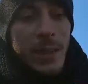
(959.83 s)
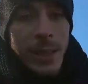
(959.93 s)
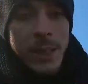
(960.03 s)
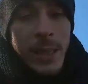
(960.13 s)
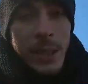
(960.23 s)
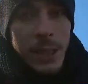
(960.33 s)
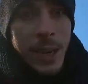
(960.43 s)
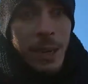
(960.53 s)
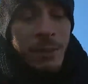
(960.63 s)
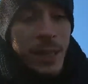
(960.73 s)
listening to
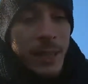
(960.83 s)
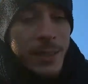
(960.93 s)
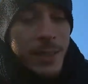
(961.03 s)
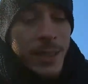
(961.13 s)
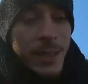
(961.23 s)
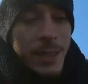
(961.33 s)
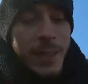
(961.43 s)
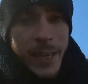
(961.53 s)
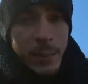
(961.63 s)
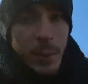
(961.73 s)
Gary Vee's
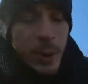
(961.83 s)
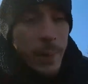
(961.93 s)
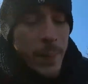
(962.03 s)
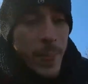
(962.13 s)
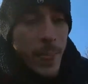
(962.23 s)
second book,